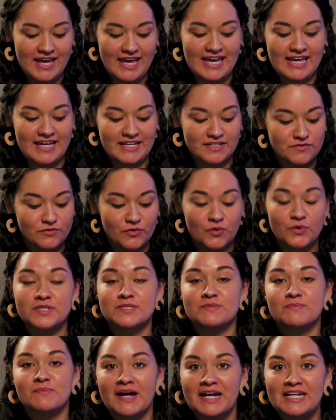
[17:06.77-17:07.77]
And of
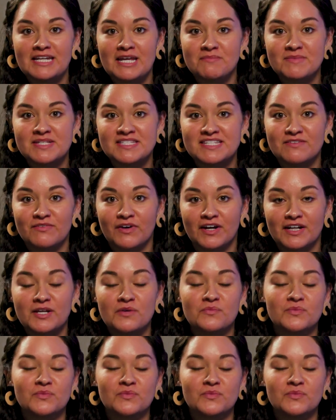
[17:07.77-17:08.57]
course, my name is Ivana,